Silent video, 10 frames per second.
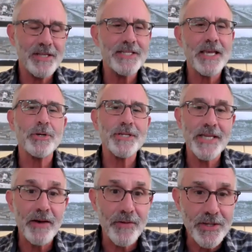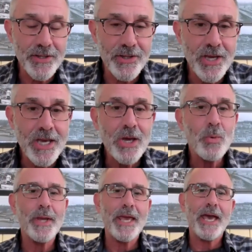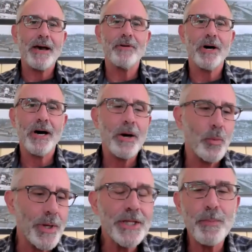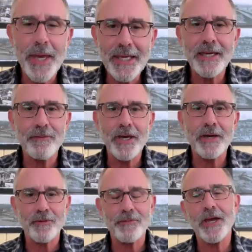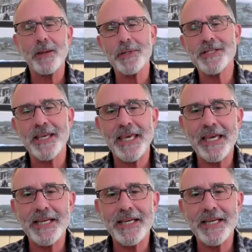December 7th, we have a wreath making event for families and